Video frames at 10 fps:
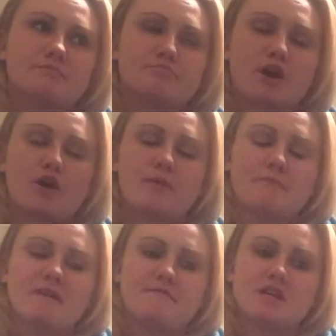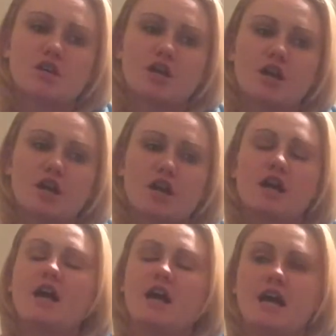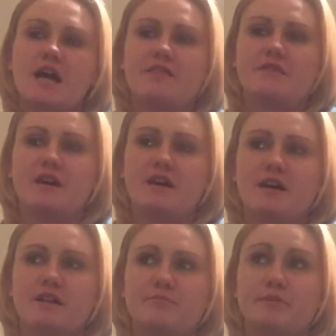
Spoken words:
probe on my finger, and then